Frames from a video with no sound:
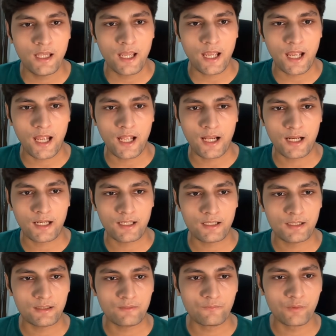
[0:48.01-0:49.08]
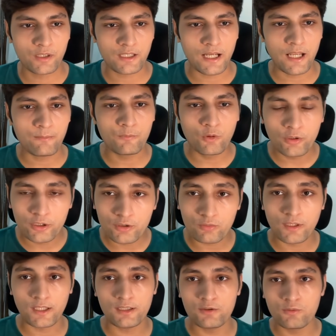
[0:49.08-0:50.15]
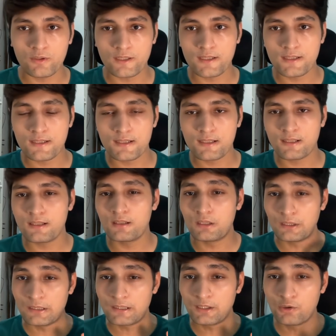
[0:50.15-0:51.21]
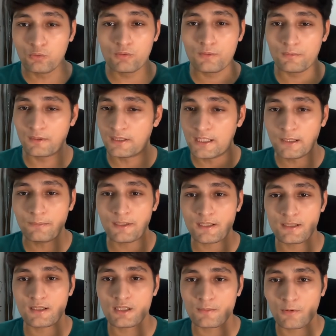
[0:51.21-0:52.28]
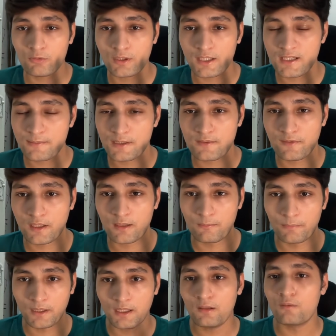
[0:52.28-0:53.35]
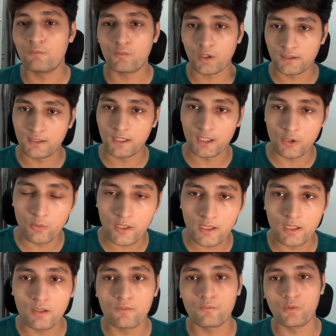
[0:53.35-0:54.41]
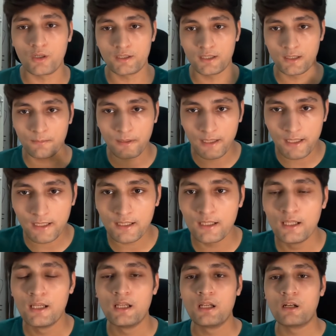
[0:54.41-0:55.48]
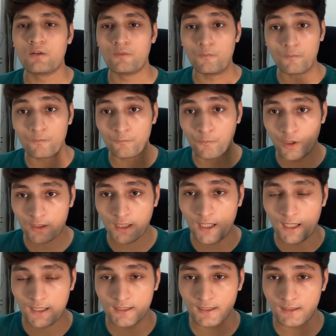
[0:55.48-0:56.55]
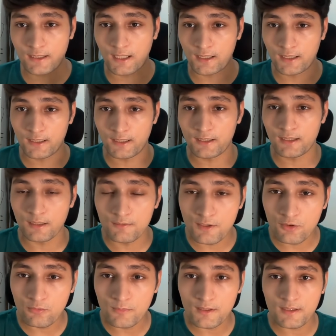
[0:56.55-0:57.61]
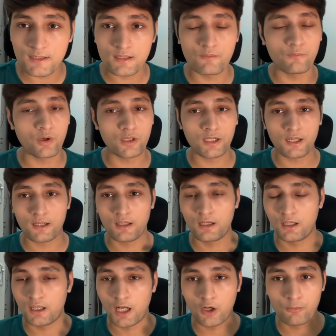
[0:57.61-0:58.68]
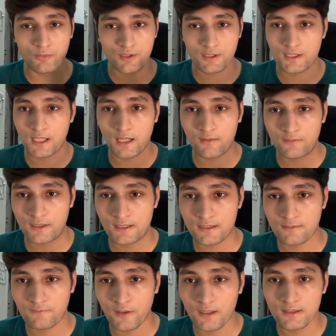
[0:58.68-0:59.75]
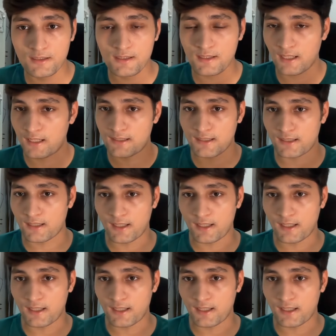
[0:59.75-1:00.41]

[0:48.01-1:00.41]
And what I'm going to tell you is do deep research about that specific company, what they are doing, what they are building, what are their targeted consumers, what are how much they have raised funds, etc.,